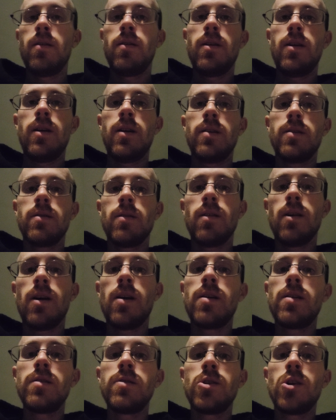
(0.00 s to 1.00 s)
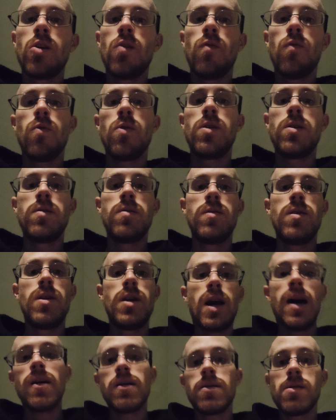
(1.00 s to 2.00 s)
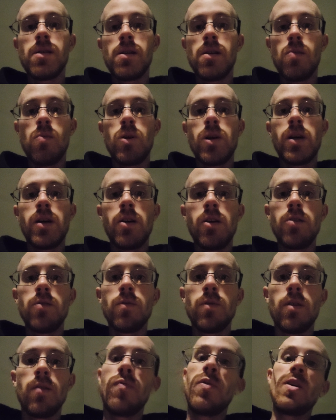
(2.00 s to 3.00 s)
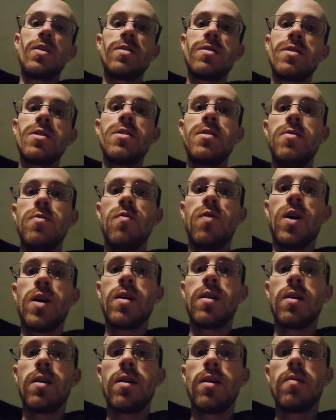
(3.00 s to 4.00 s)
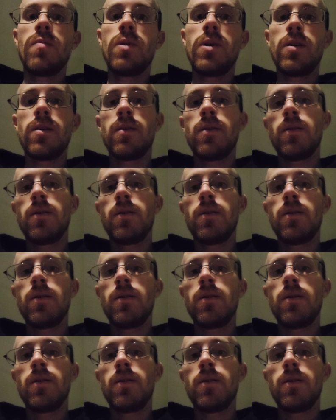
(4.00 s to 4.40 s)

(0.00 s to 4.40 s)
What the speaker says: And it's a lot easier for you not to get ran over if they see you fucking coming.